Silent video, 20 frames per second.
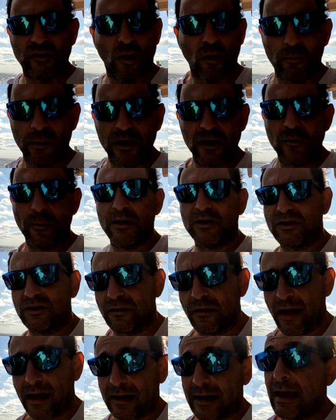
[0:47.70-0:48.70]
Don't read too much
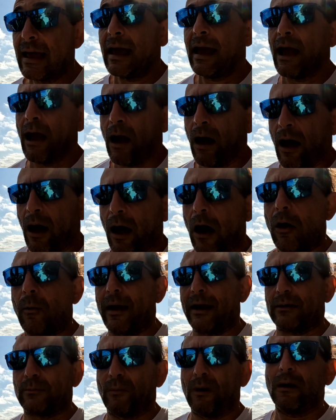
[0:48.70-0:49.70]
into that.
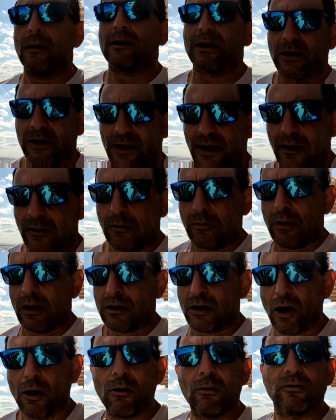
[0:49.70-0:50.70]
All right, well, gonna
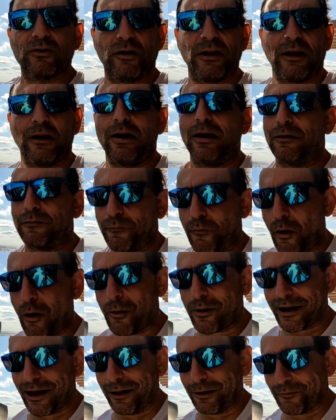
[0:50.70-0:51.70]
go to the
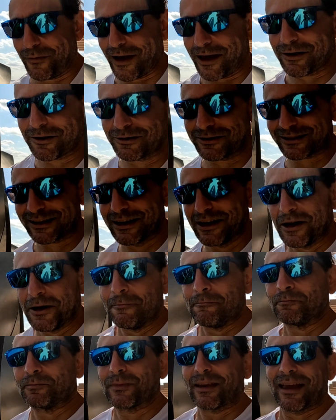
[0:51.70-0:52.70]
forward elevators,
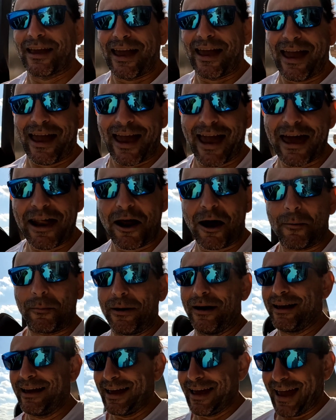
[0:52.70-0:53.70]
head up,
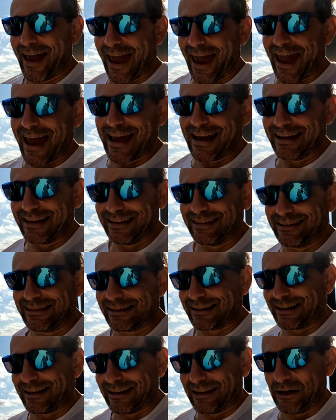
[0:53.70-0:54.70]
and
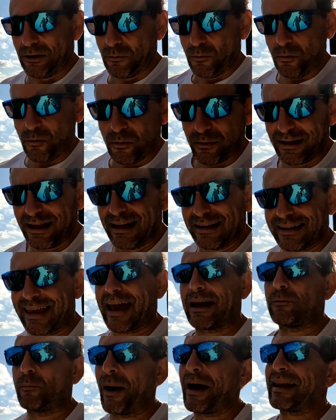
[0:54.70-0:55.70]

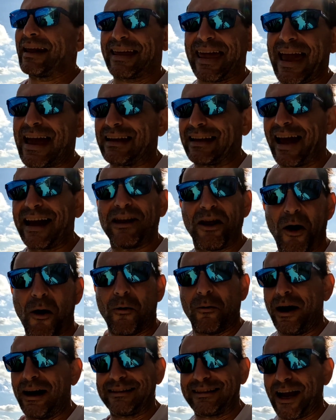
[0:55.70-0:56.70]
get wet again. I
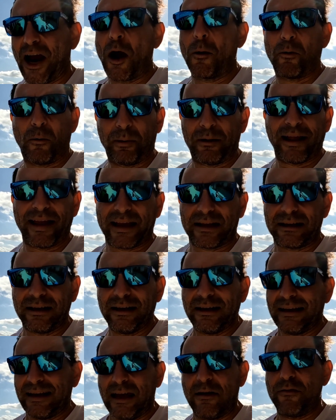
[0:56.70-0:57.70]
know, a terrible plan.
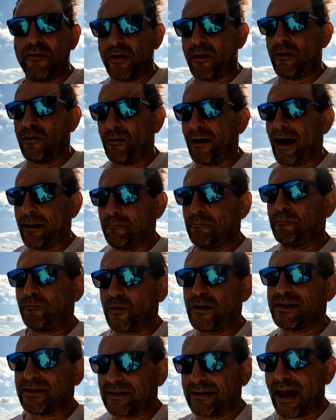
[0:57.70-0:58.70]
Even though I'm
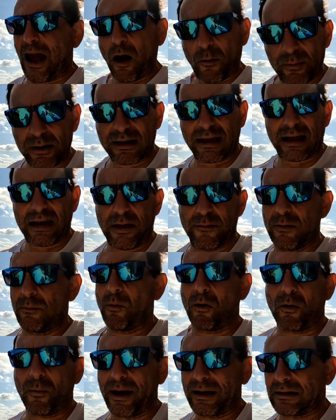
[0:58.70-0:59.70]
freezing now, I'm gonna get
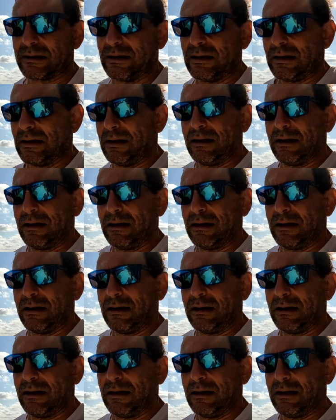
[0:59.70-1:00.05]
even more wet.